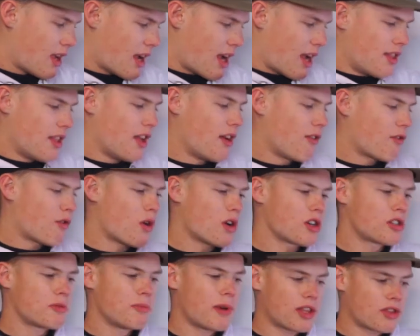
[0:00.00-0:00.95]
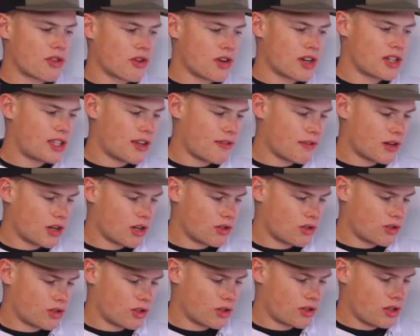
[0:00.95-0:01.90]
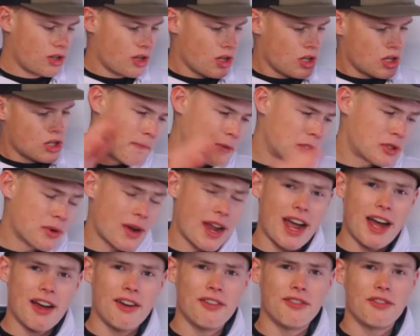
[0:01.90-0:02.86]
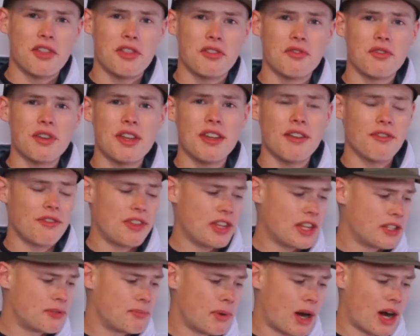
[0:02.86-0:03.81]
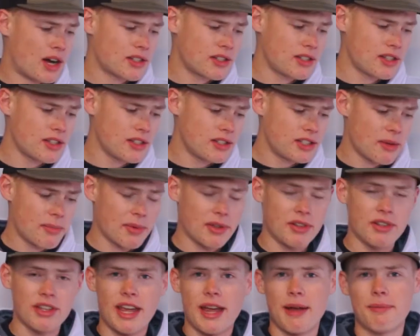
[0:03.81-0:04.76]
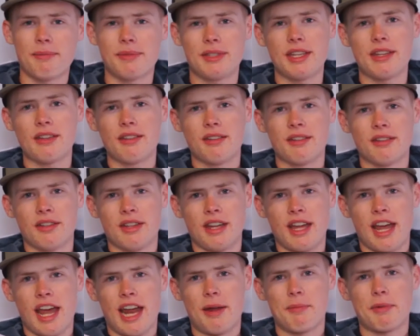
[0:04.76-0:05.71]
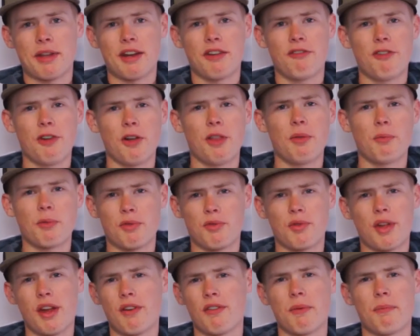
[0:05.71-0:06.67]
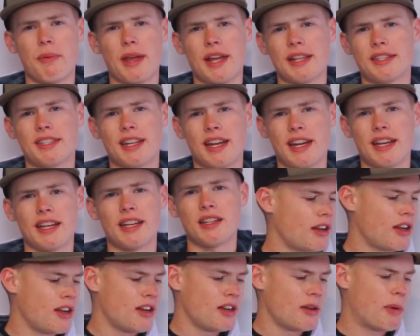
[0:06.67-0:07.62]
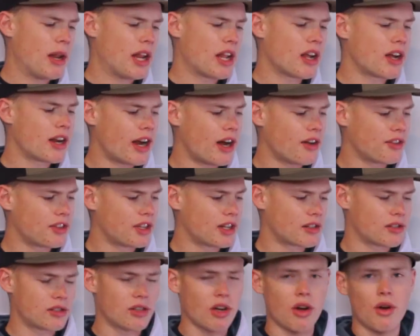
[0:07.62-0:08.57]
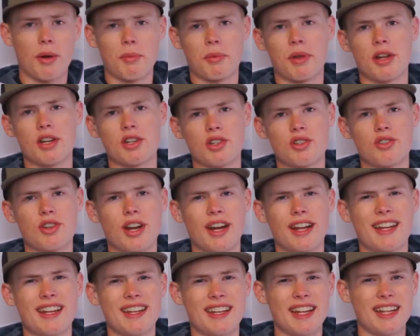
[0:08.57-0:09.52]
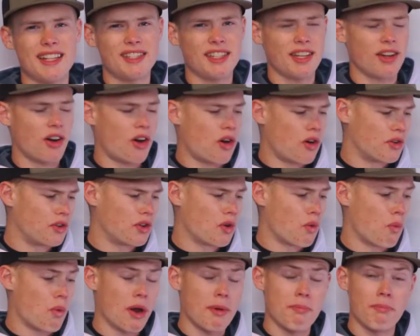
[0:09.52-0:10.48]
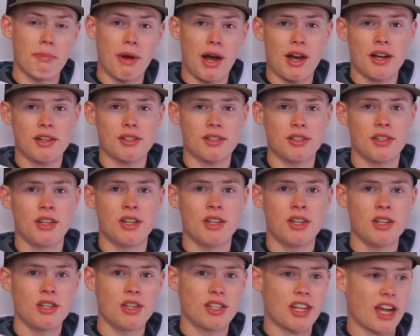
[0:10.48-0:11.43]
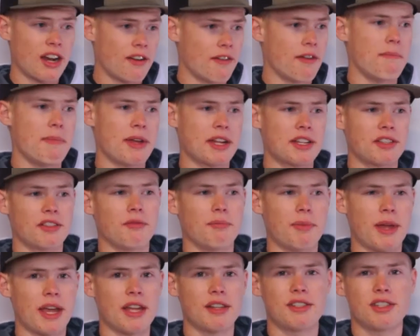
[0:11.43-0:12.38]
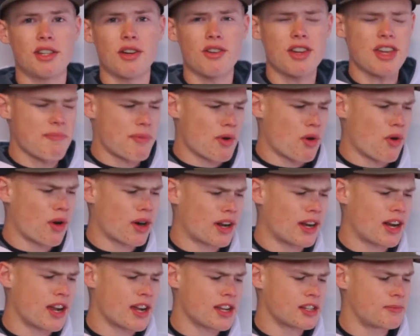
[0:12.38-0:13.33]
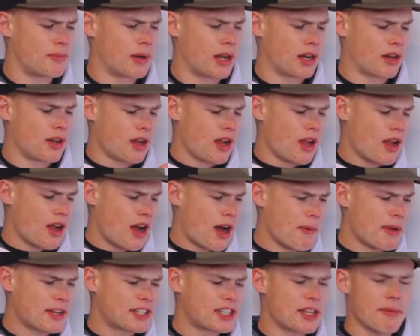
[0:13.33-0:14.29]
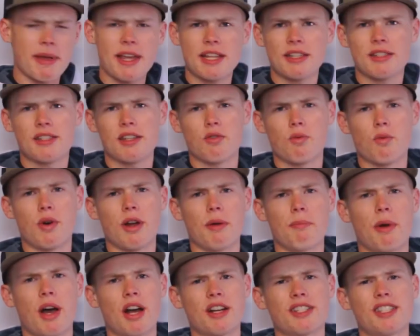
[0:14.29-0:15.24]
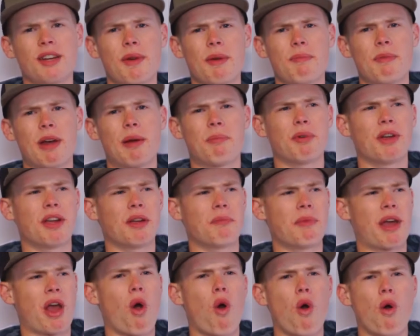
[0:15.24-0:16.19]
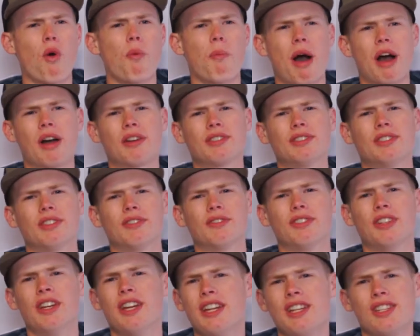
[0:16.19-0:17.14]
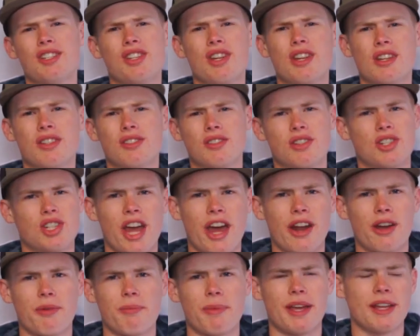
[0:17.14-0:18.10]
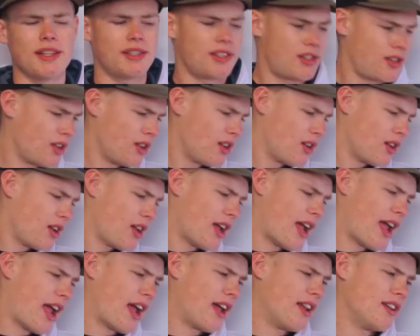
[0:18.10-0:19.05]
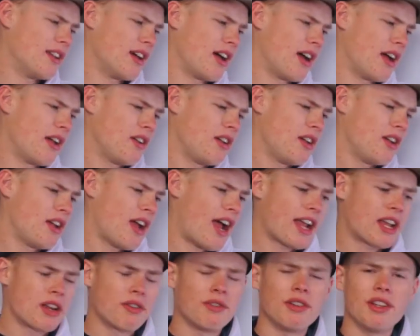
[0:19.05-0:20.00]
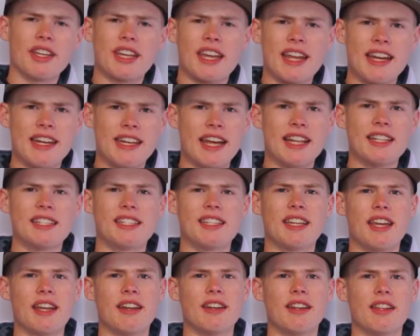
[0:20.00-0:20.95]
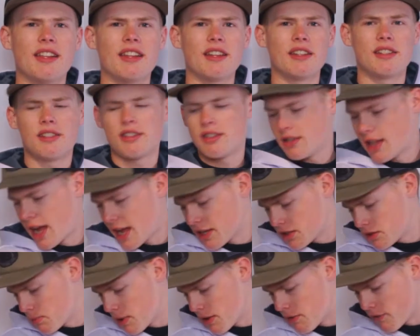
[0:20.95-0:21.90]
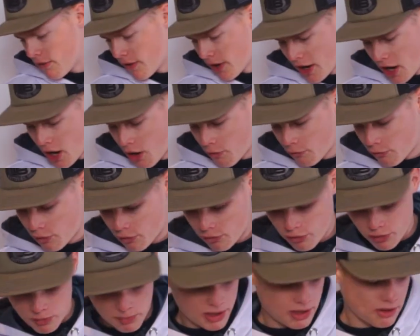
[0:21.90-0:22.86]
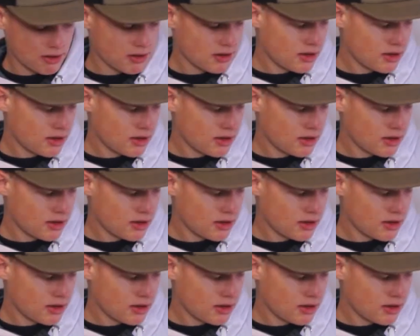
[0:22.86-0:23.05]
And then of course my 3700s. So I have 3 of these boxes, typically empty, and I'm gonna fill them with whatever baits that I need. Depending on how things go, I'm gonna just try to condense it all into one box, just kind of a mix of baits. Still keep it organized, but I mix the baits in one box. That way I'm not bringing my whole box of jigs or chatterbaits, and I can really condense it into this. That's been very helpful for me.